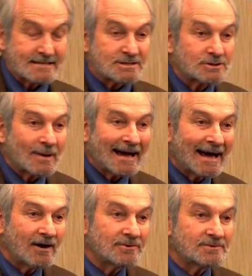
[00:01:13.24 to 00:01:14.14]
So
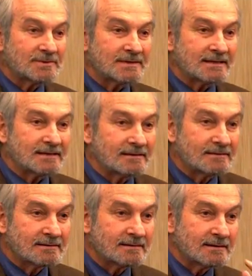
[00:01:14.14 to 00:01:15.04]
how do we
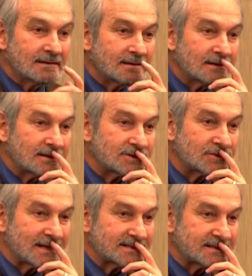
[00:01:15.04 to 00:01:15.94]

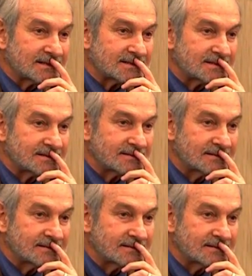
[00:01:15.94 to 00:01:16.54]
address this?